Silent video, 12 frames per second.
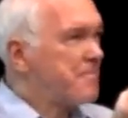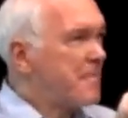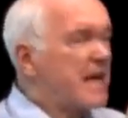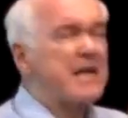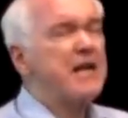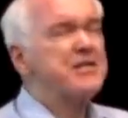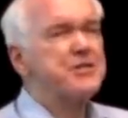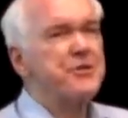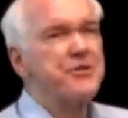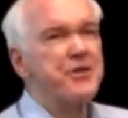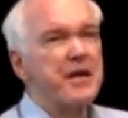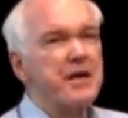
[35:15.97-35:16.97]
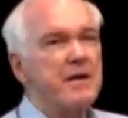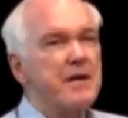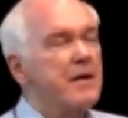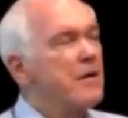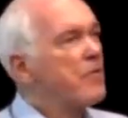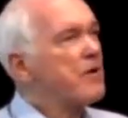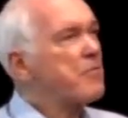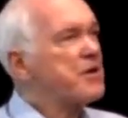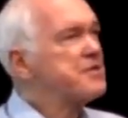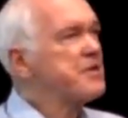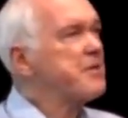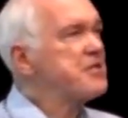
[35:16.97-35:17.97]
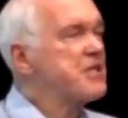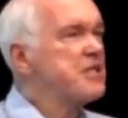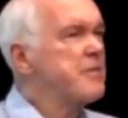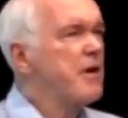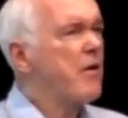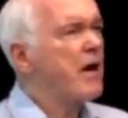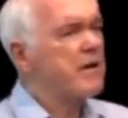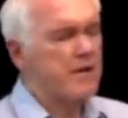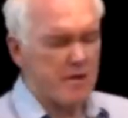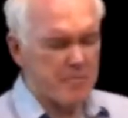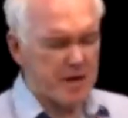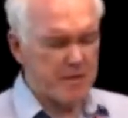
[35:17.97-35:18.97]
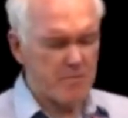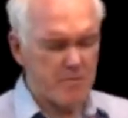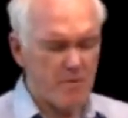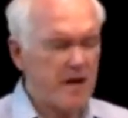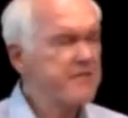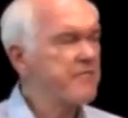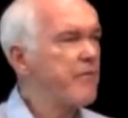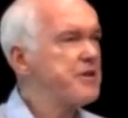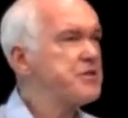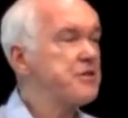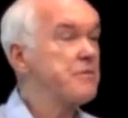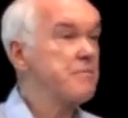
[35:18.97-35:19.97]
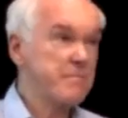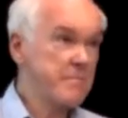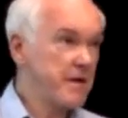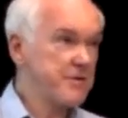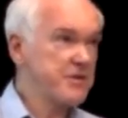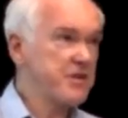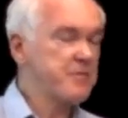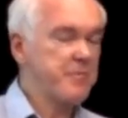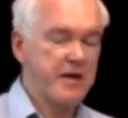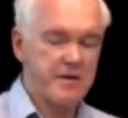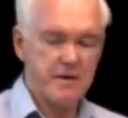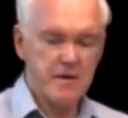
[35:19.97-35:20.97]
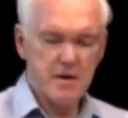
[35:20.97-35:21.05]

I still think, when somebody says to me, oh, I don't know about why you wasted, they don't say spent,